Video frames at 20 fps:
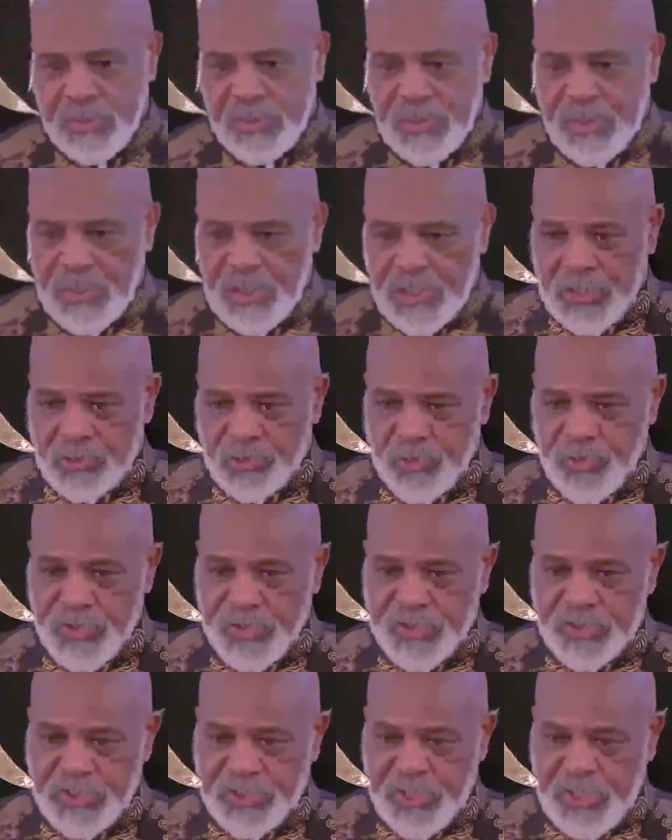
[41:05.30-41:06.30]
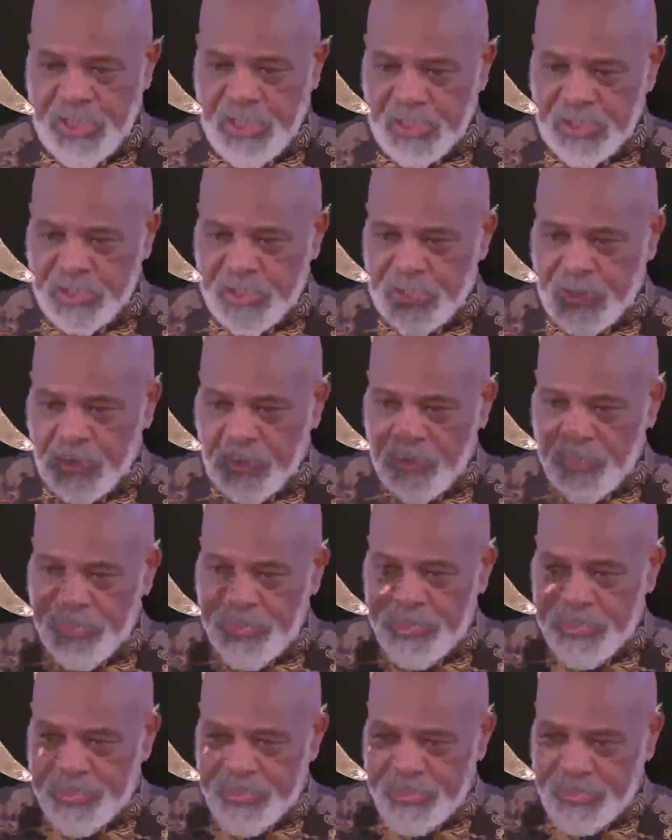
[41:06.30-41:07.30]
as we're seeing
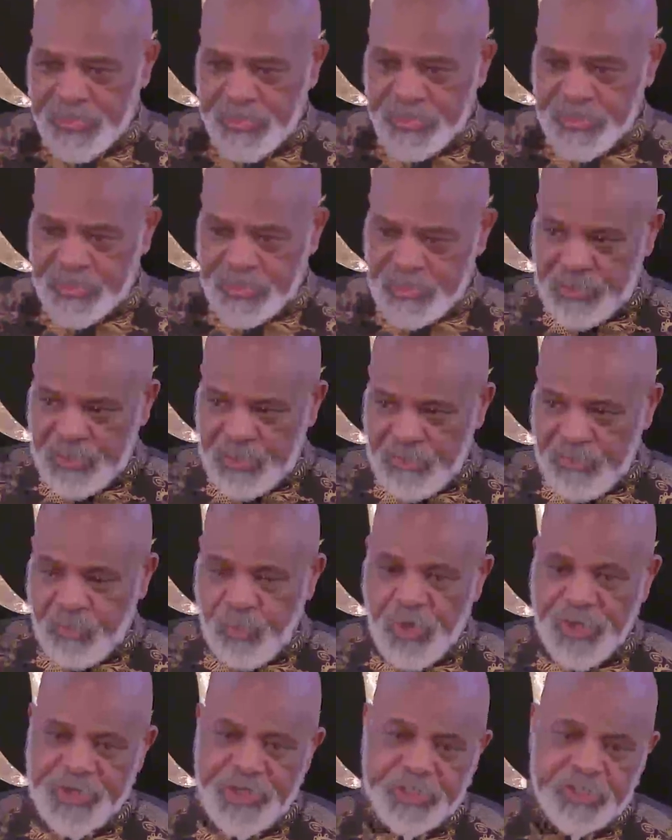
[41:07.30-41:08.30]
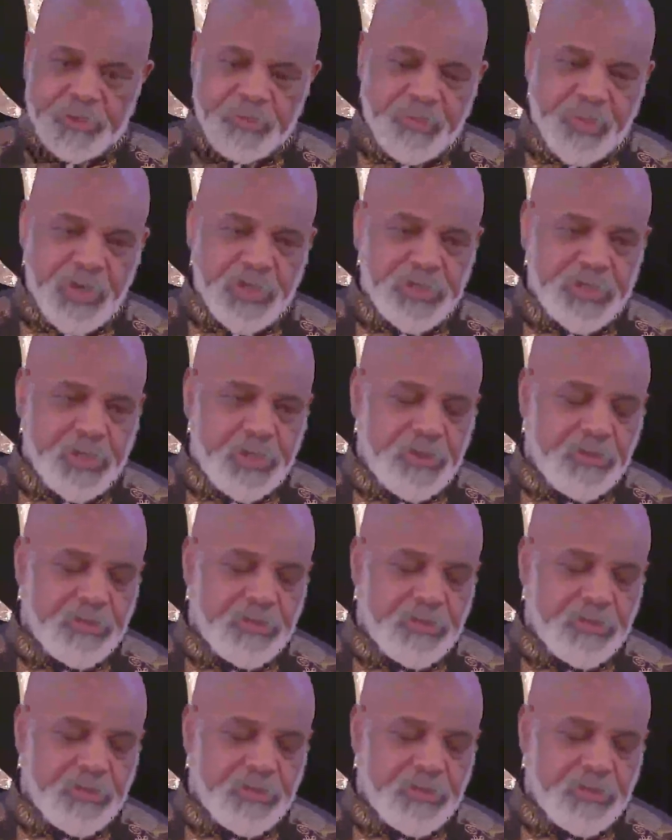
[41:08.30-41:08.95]
degrees of one expression.